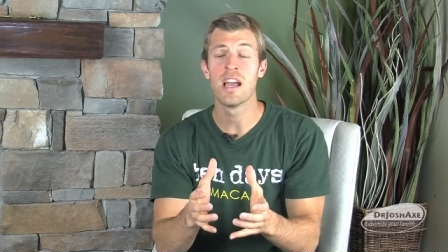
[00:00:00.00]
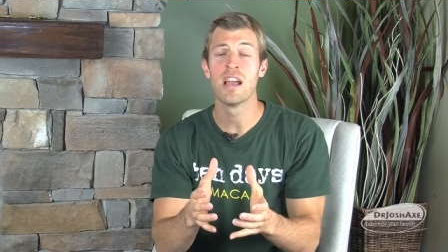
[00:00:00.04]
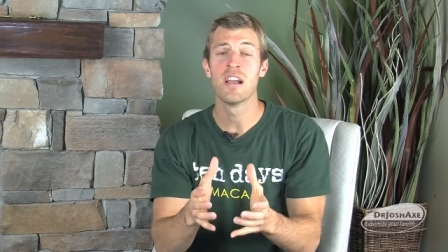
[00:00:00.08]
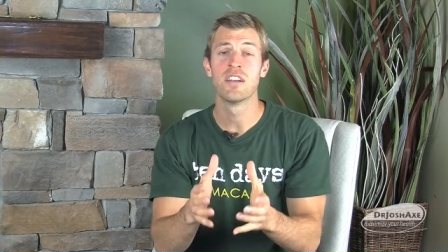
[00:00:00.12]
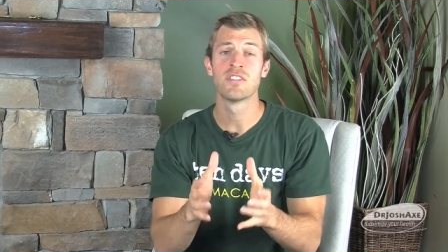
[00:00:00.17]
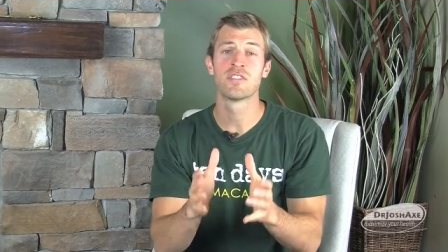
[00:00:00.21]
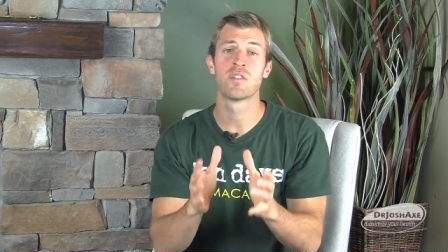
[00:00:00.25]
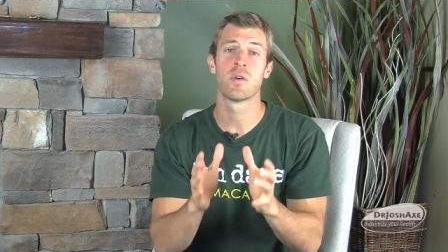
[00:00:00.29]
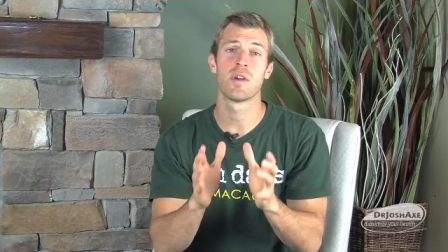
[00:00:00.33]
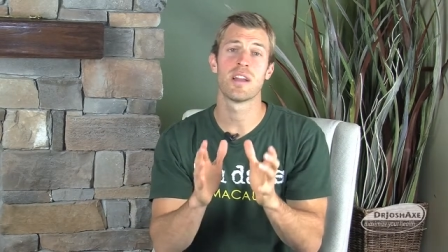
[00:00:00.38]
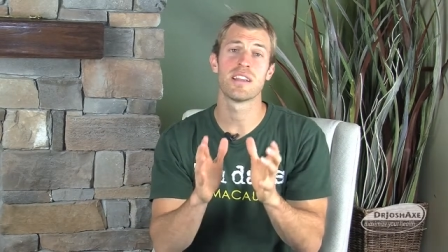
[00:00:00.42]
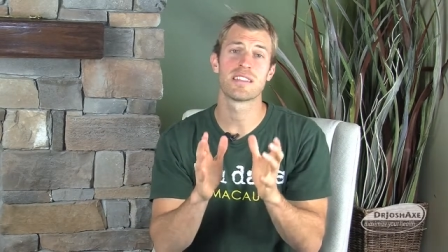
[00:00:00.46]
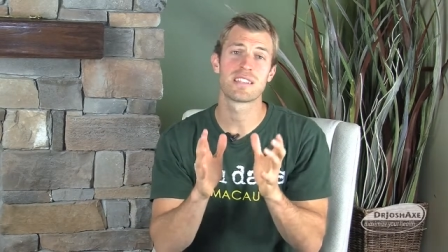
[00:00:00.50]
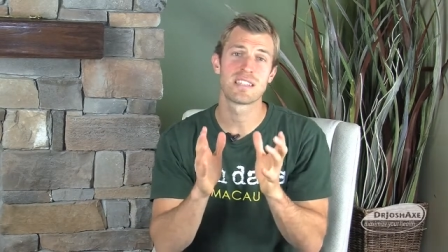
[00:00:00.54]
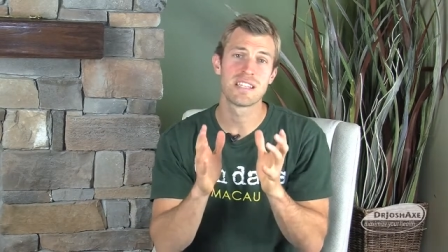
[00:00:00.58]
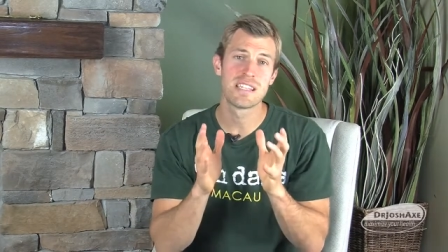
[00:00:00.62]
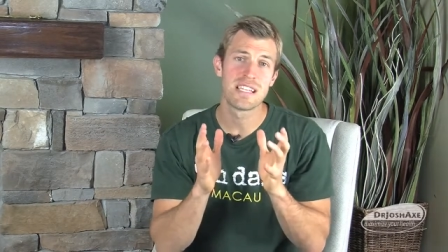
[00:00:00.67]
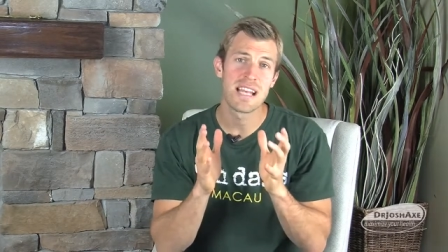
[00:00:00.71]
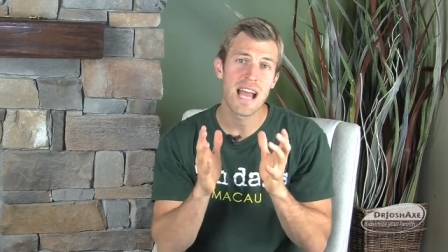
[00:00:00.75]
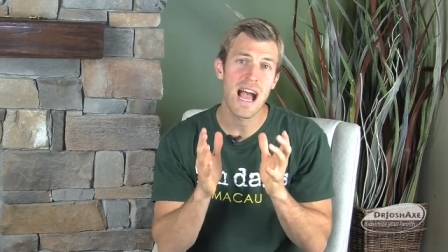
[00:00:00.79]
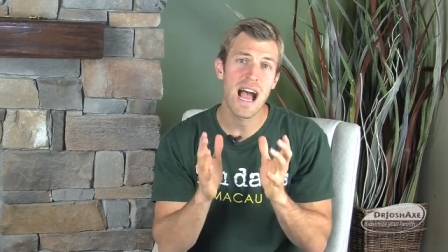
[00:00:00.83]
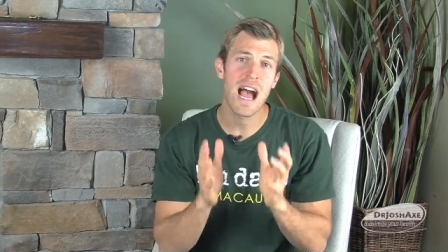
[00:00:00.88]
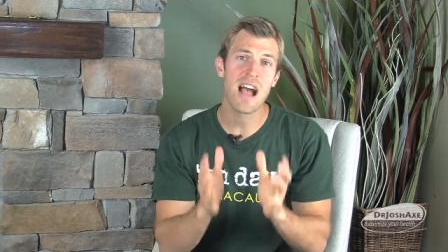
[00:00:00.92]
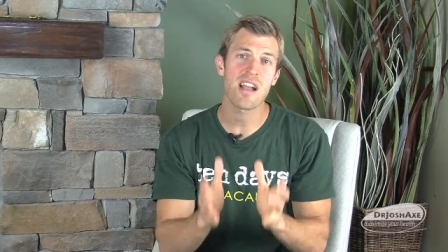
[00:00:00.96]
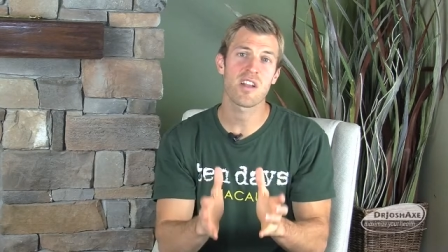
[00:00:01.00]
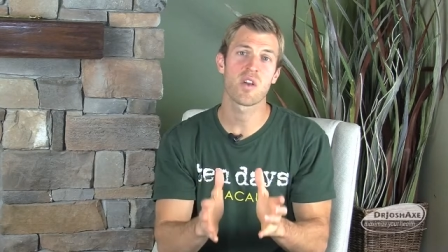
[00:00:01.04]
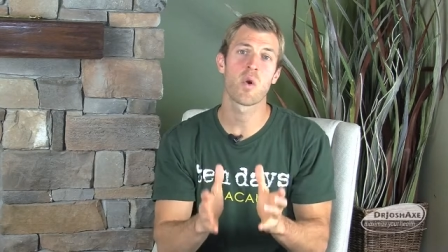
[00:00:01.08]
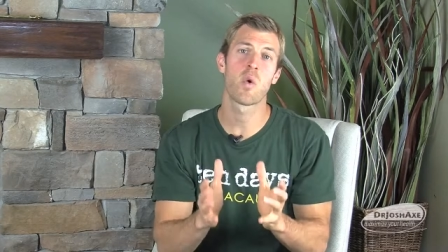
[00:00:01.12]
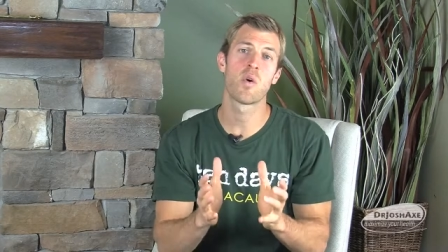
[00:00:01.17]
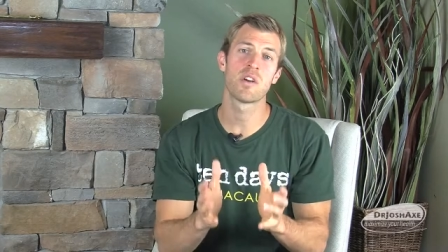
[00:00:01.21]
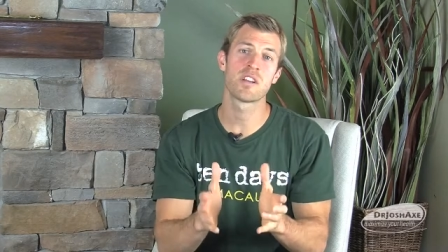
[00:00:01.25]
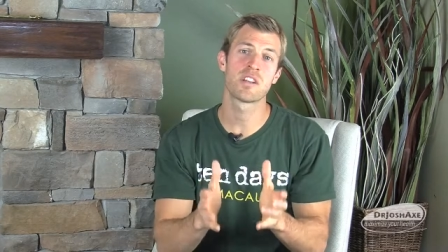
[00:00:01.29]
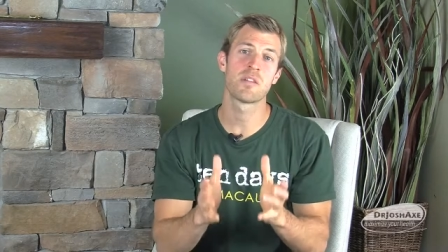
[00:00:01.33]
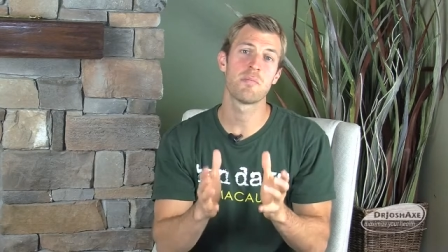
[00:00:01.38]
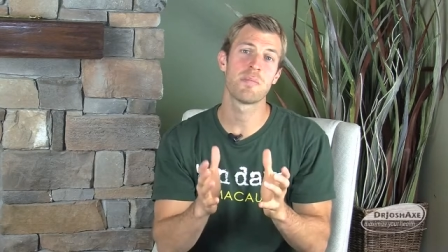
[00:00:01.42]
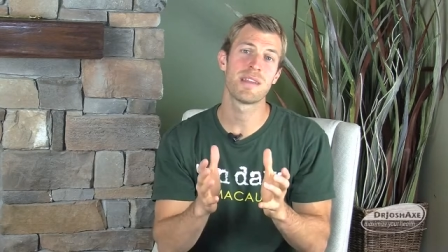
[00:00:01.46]
so it's not
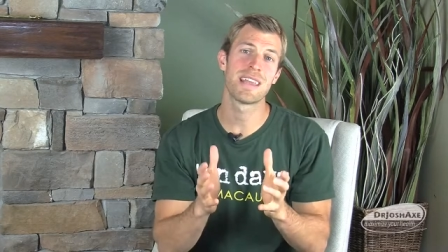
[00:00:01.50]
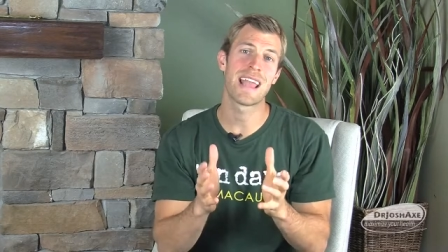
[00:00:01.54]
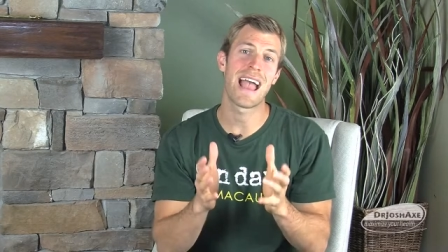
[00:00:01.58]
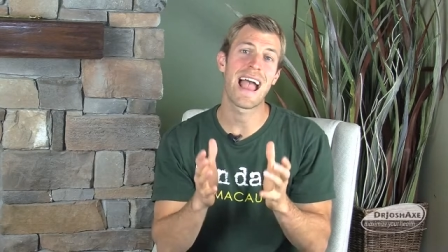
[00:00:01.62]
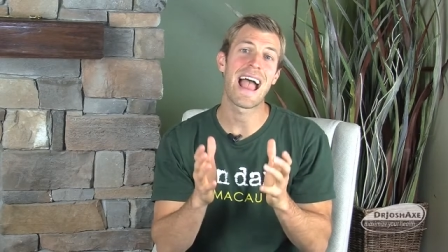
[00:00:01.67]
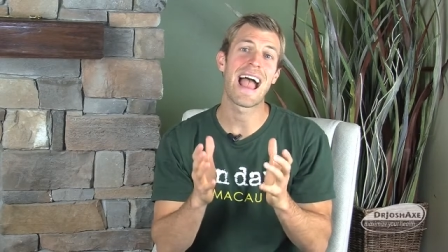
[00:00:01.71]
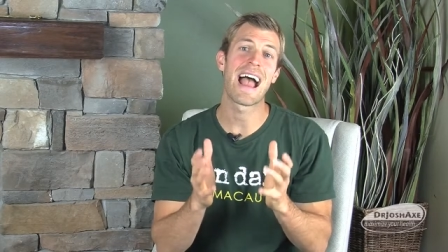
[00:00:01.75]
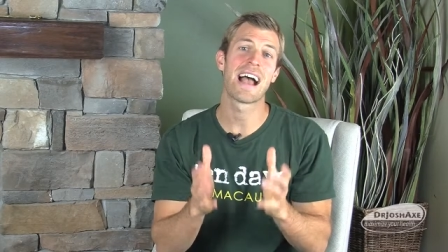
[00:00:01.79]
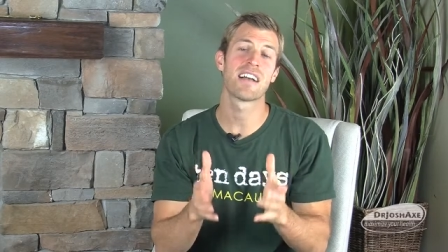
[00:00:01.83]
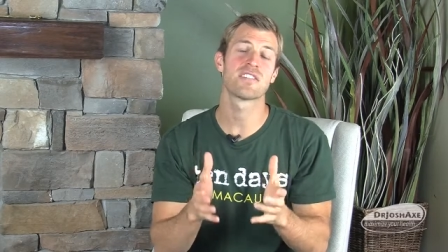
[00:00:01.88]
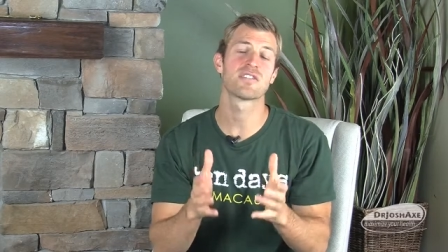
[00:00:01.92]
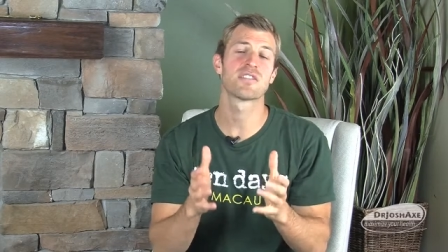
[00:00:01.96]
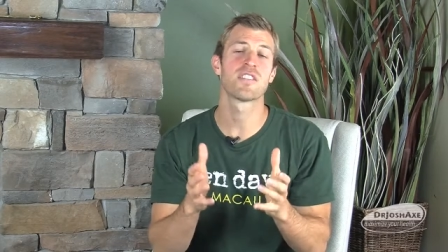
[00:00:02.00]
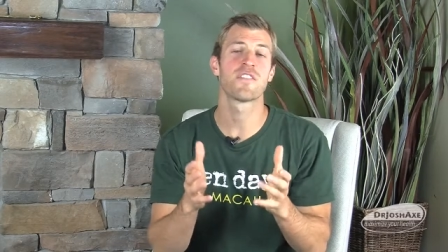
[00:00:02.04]
going to be as